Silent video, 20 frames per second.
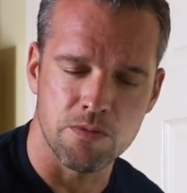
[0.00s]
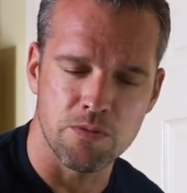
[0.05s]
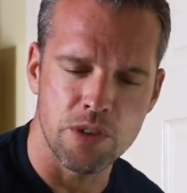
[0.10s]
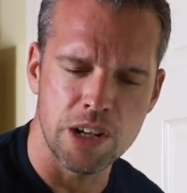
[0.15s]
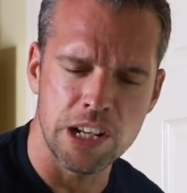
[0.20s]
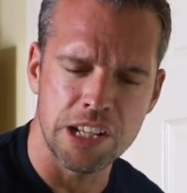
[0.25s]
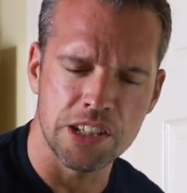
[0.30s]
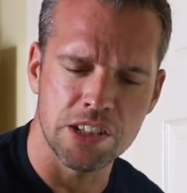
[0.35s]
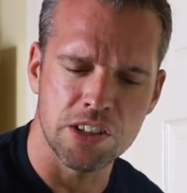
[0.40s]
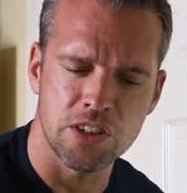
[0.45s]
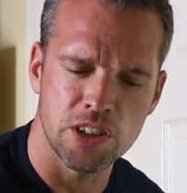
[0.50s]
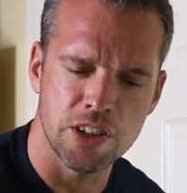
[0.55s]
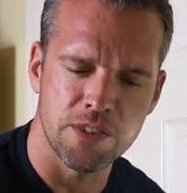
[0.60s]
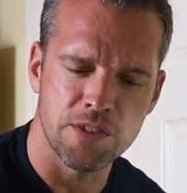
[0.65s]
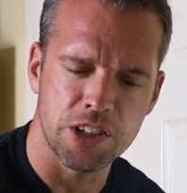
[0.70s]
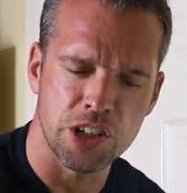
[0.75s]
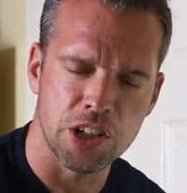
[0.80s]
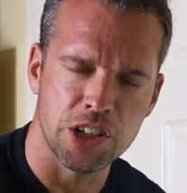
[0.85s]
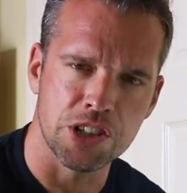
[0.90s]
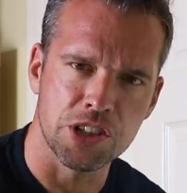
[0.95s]
really kind
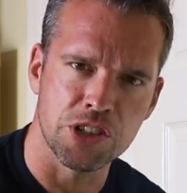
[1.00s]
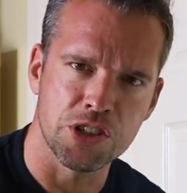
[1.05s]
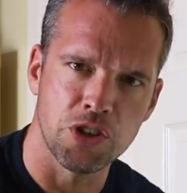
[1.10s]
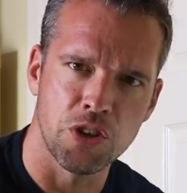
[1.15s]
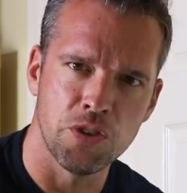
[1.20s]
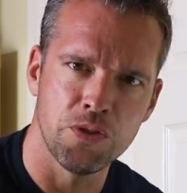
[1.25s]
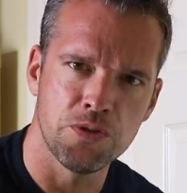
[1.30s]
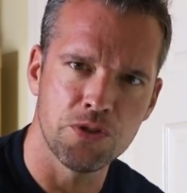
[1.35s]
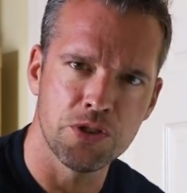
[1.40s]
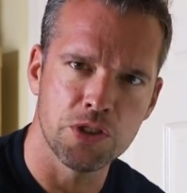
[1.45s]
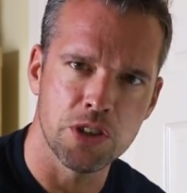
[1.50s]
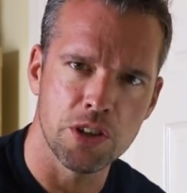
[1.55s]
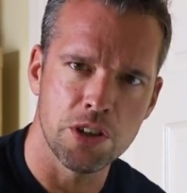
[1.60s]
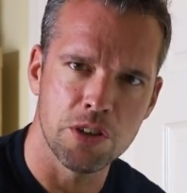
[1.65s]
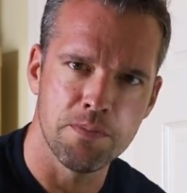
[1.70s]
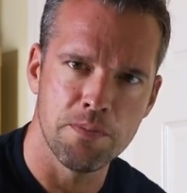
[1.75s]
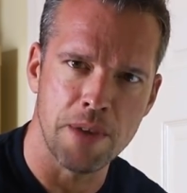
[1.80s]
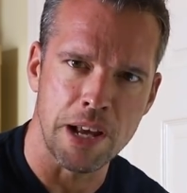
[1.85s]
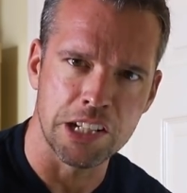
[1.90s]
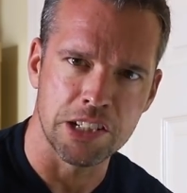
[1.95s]
of like a soft
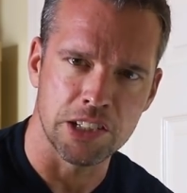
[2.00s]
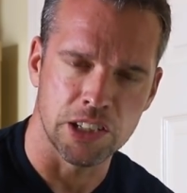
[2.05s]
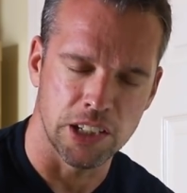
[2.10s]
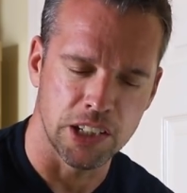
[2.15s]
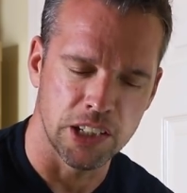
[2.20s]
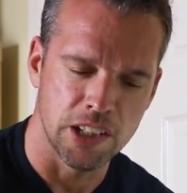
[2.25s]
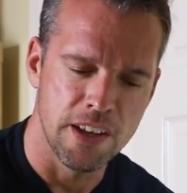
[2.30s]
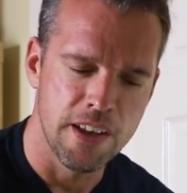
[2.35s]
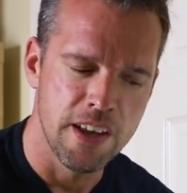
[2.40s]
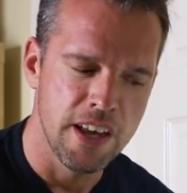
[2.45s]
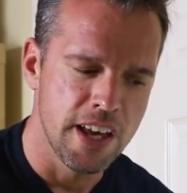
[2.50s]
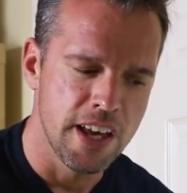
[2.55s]
metal